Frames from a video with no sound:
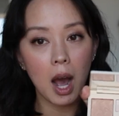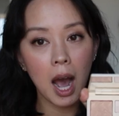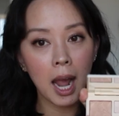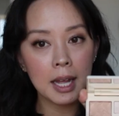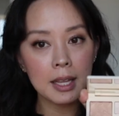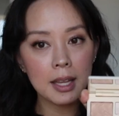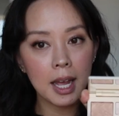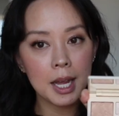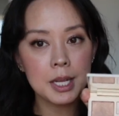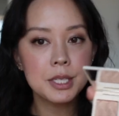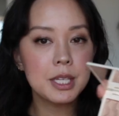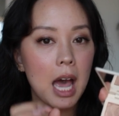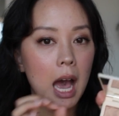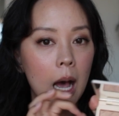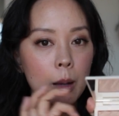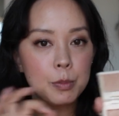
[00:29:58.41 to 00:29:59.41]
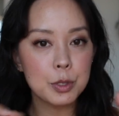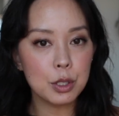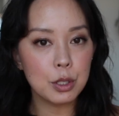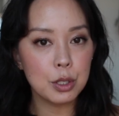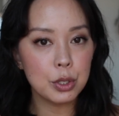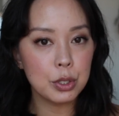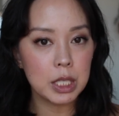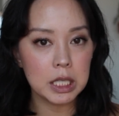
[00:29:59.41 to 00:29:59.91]
Highlights,
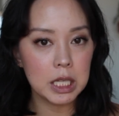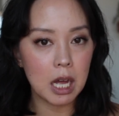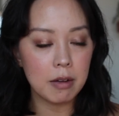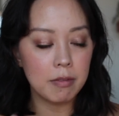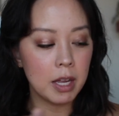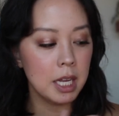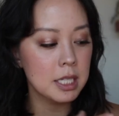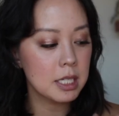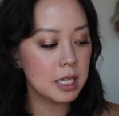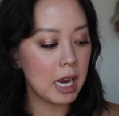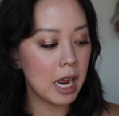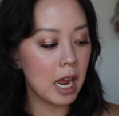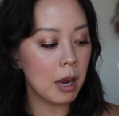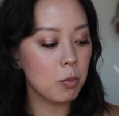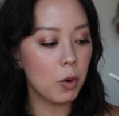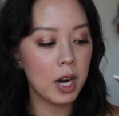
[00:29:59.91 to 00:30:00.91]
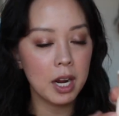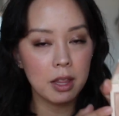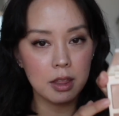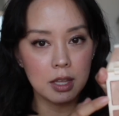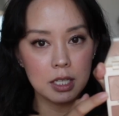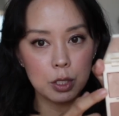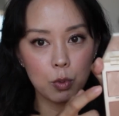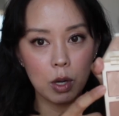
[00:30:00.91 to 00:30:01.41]
absolutely love it. Today I'm
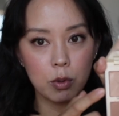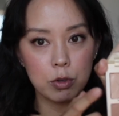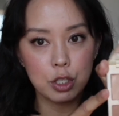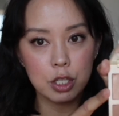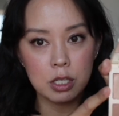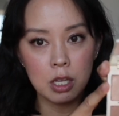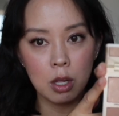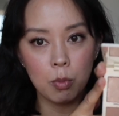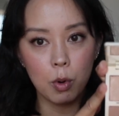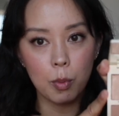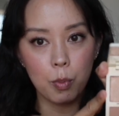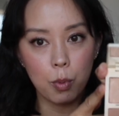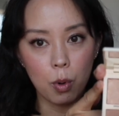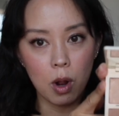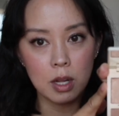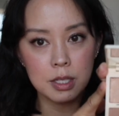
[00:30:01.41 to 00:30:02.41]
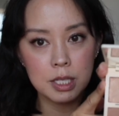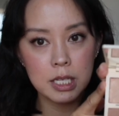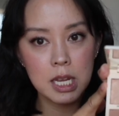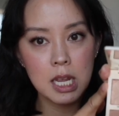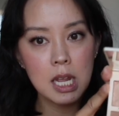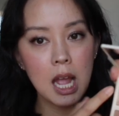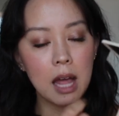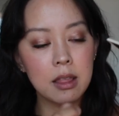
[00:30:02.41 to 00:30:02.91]
wearing this one, which is a little more
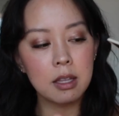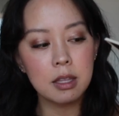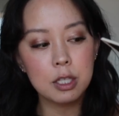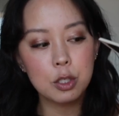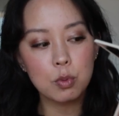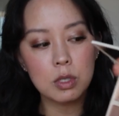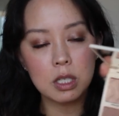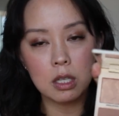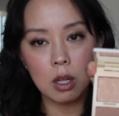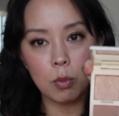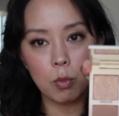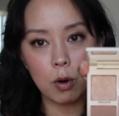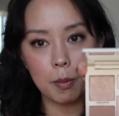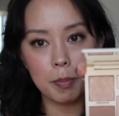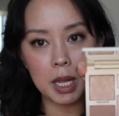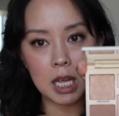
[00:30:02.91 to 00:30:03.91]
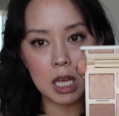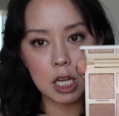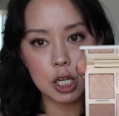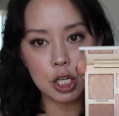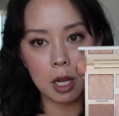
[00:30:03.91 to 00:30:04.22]
bronzy, and then this one's a little more pinky